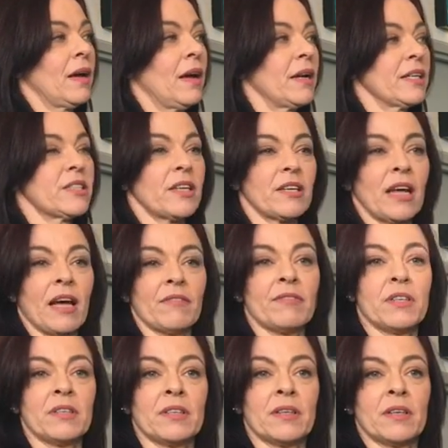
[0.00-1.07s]
And I started
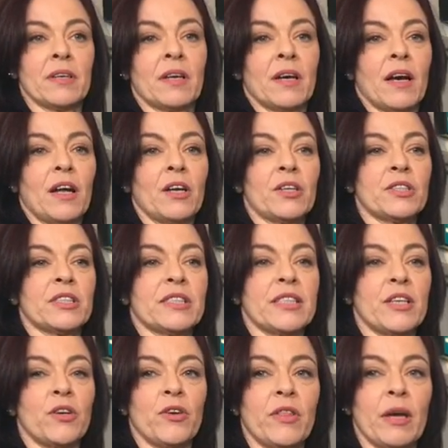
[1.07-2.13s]
having a look to
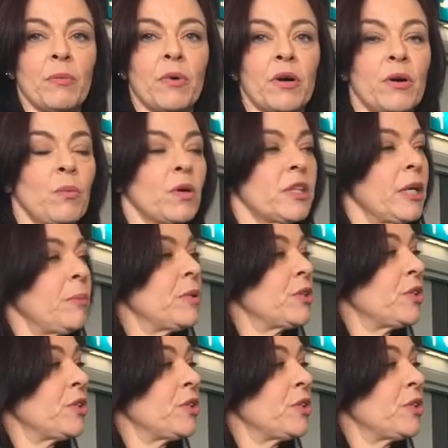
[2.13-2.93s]
see who they were, what they were